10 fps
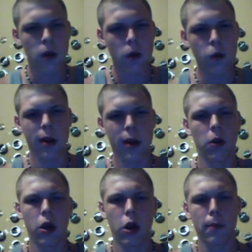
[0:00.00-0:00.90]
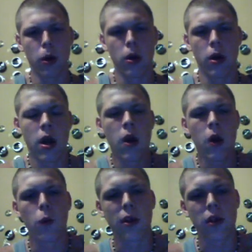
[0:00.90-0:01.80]
Ooh, got a little heartburn.
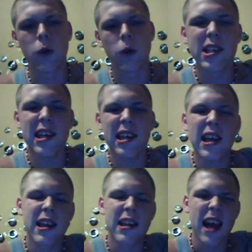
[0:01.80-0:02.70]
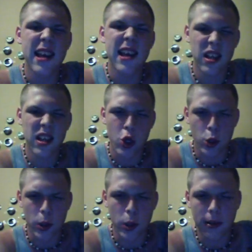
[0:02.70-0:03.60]
With Grizzly
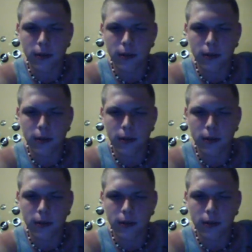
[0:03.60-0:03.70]
1900.